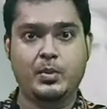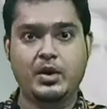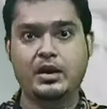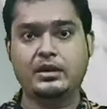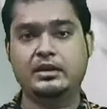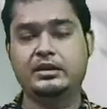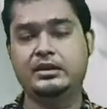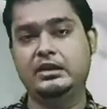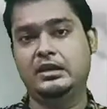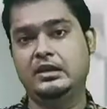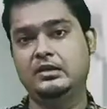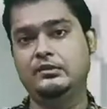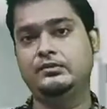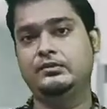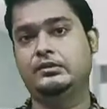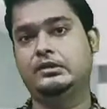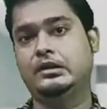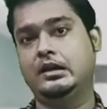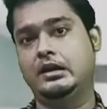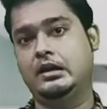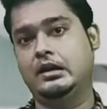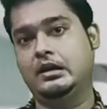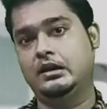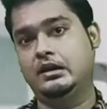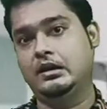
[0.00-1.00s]
But if
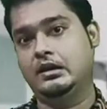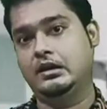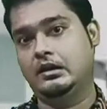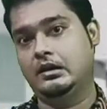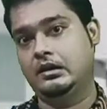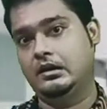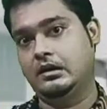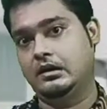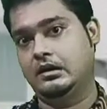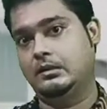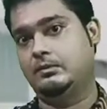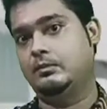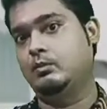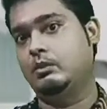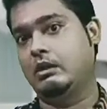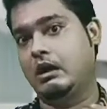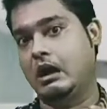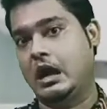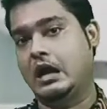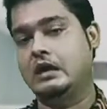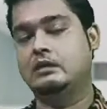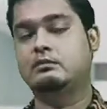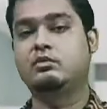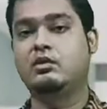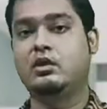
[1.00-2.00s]
the
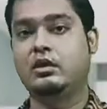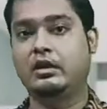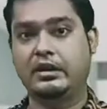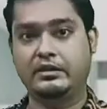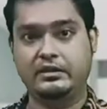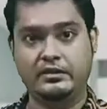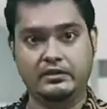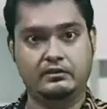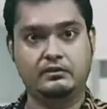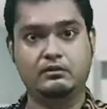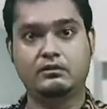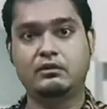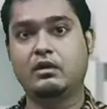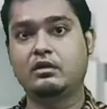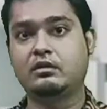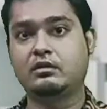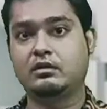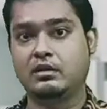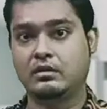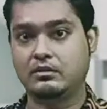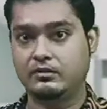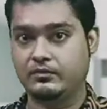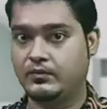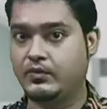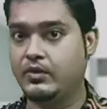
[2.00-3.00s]
heart blockage is
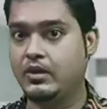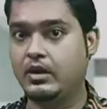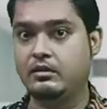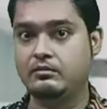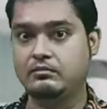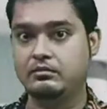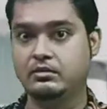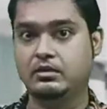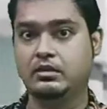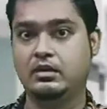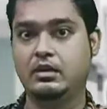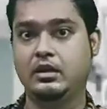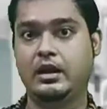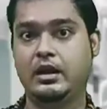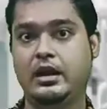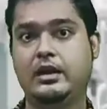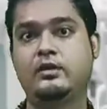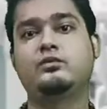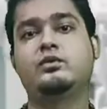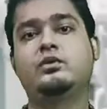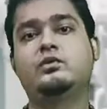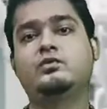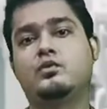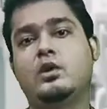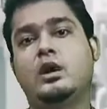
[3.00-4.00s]
not confirmed
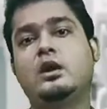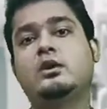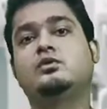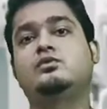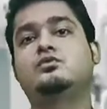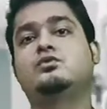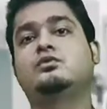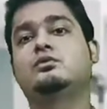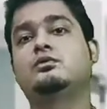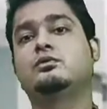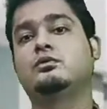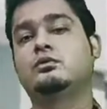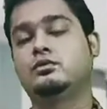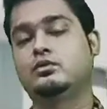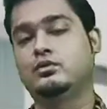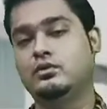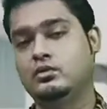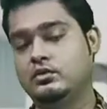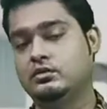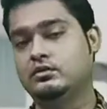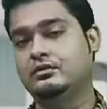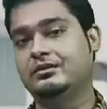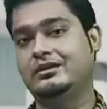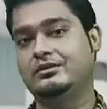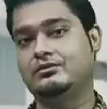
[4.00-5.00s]
and we want to
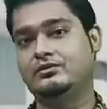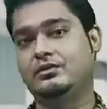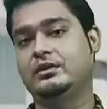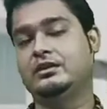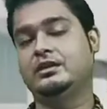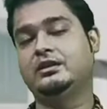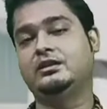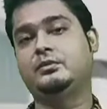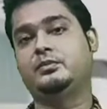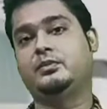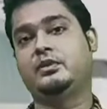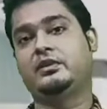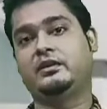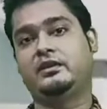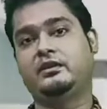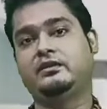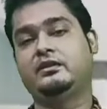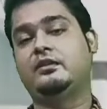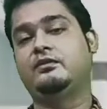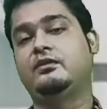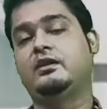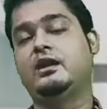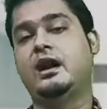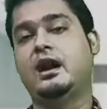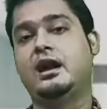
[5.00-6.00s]
know that whether the patient
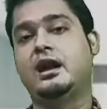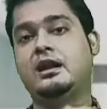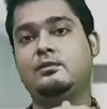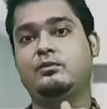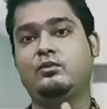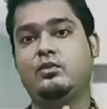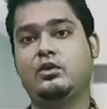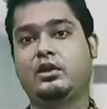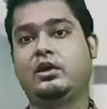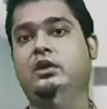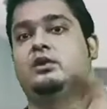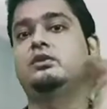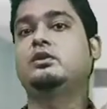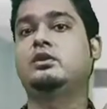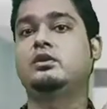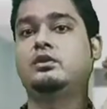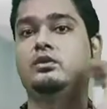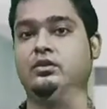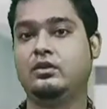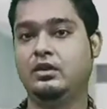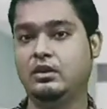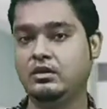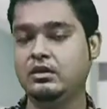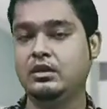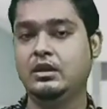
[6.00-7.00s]
is having a heart blockage or
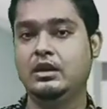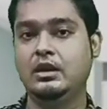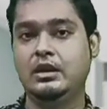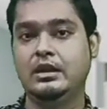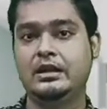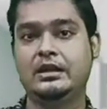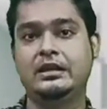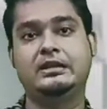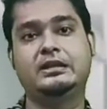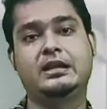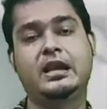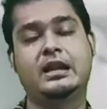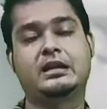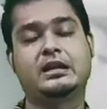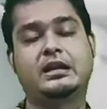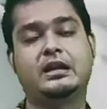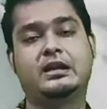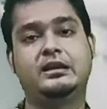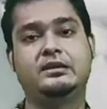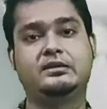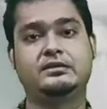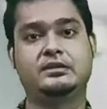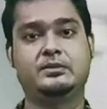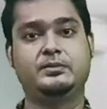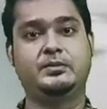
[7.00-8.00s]
not, in that
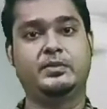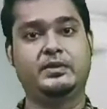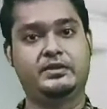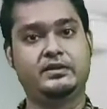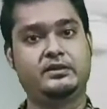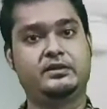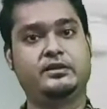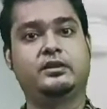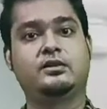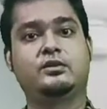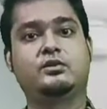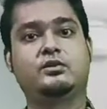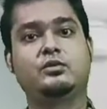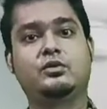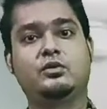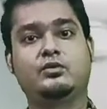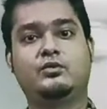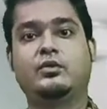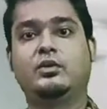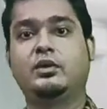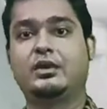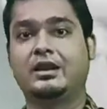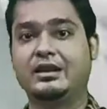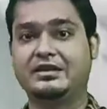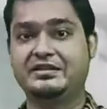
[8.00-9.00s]
condition patient can go
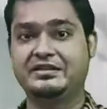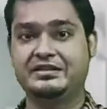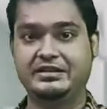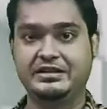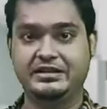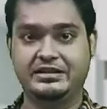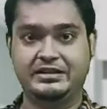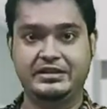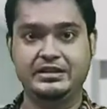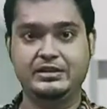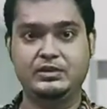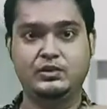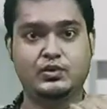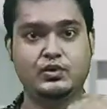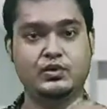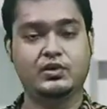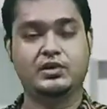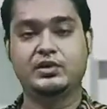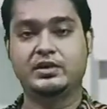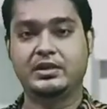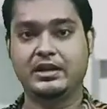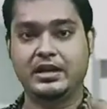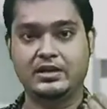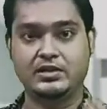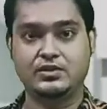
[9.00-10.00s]
for a CT
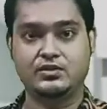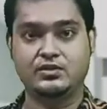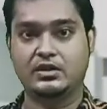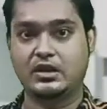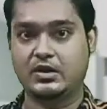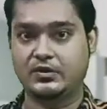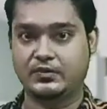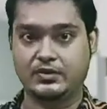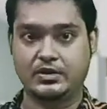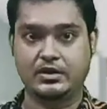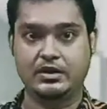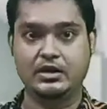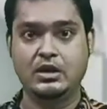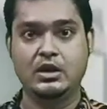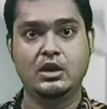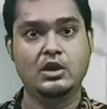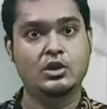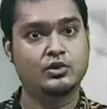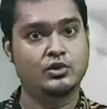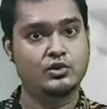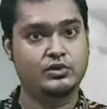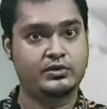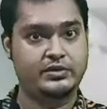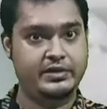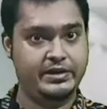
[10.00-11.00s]
coronary angiography.
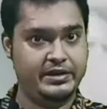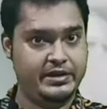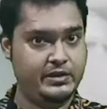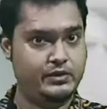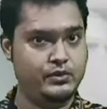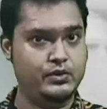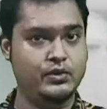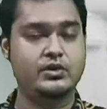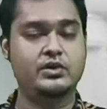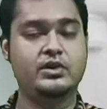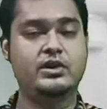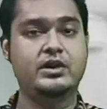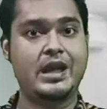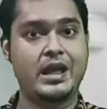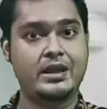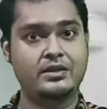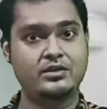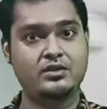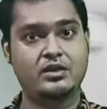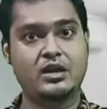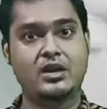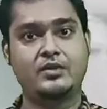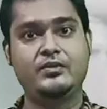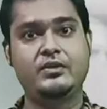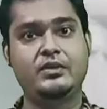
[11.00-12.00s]
So CT coronary
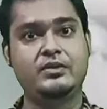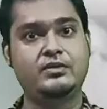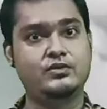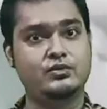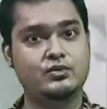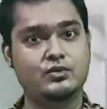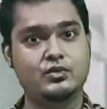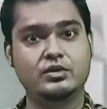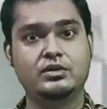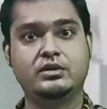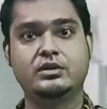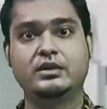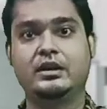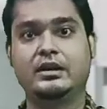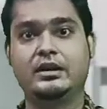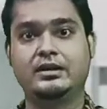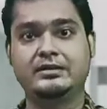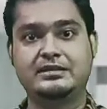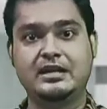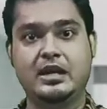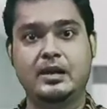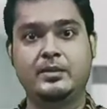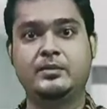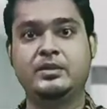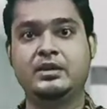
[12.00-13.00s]
angiography is good
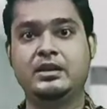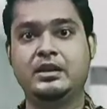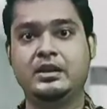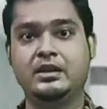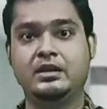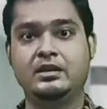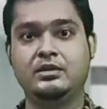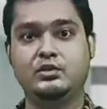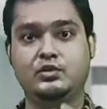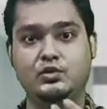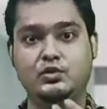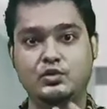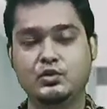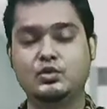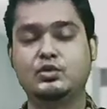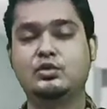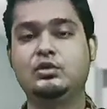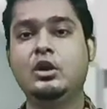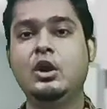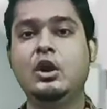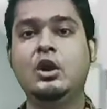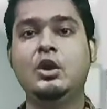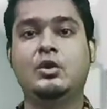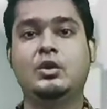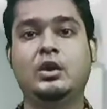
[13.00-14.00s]
examining tool
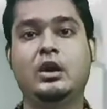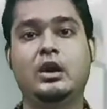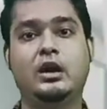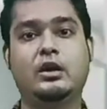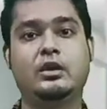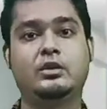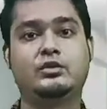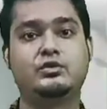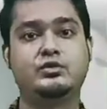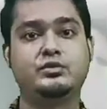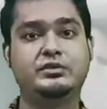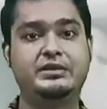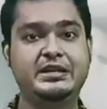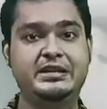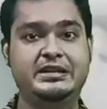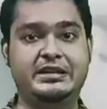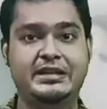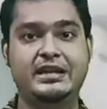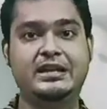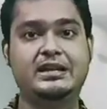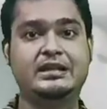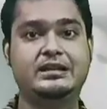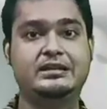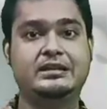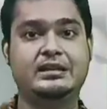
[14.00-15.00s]
to
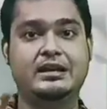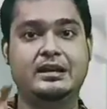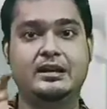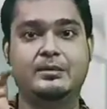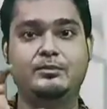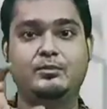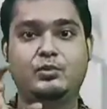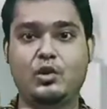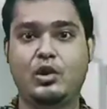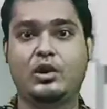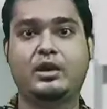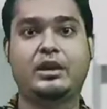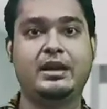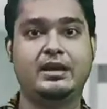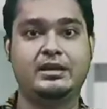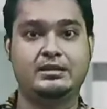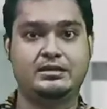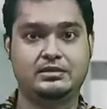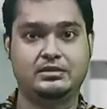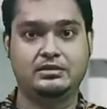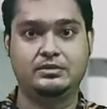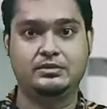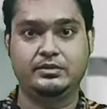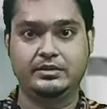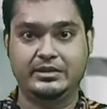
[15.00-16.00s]
detect the
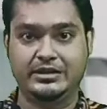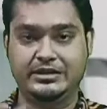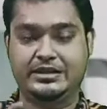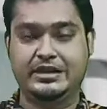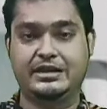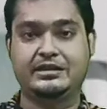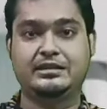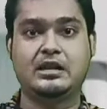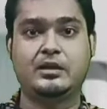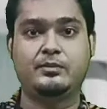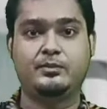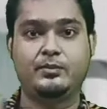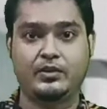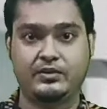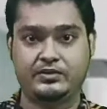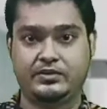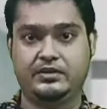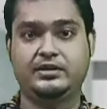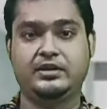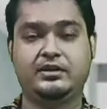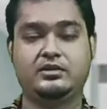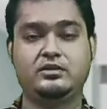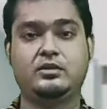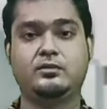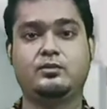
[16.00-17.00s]
blockage, detect the
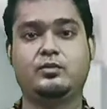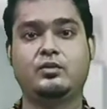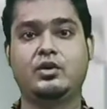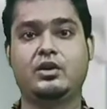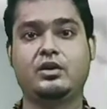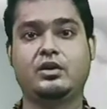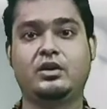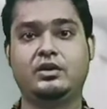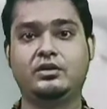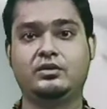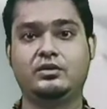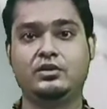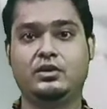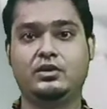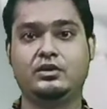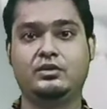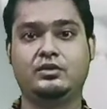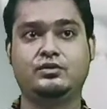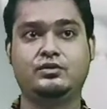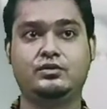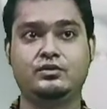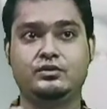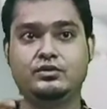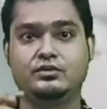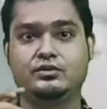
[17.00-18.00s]
percentage of blockage, or
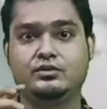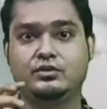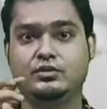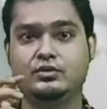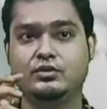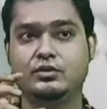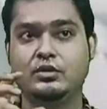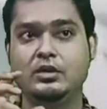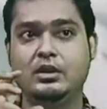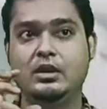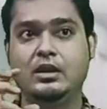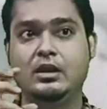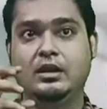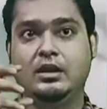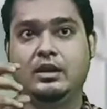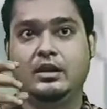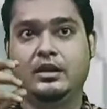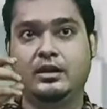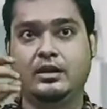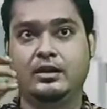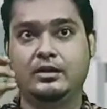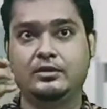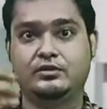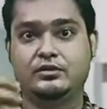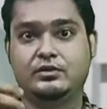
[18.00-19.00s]
to
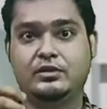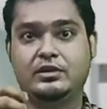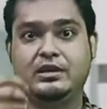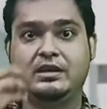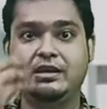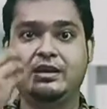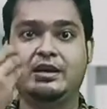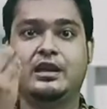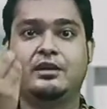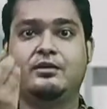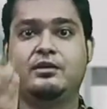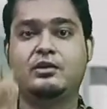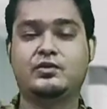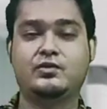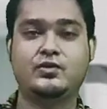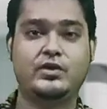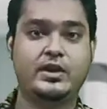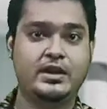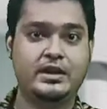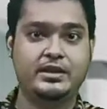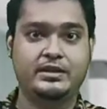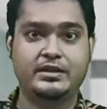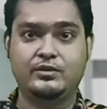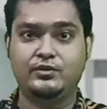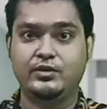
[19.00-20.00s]
clear our
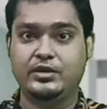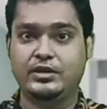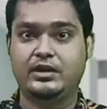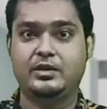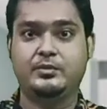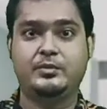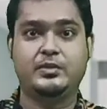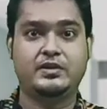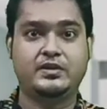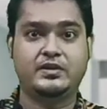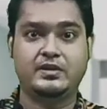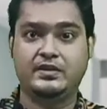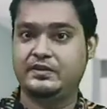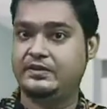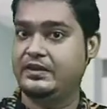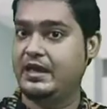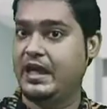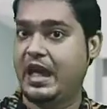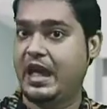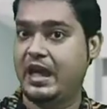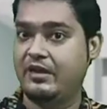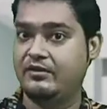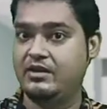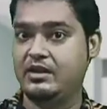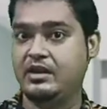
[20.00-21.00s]
query that whether the patient is
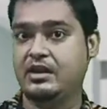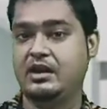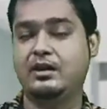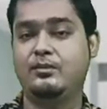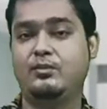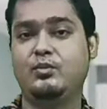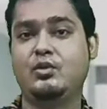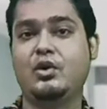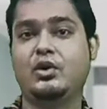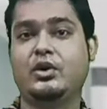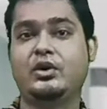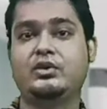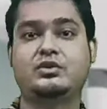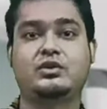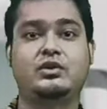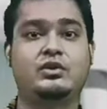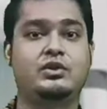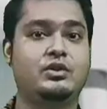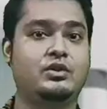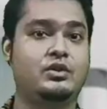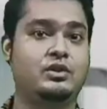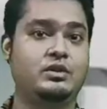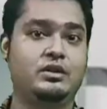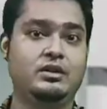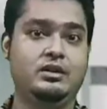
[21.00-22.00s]
having a blockage or
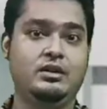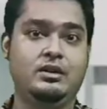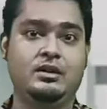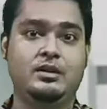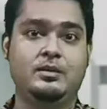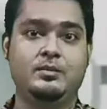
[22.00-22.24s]
not.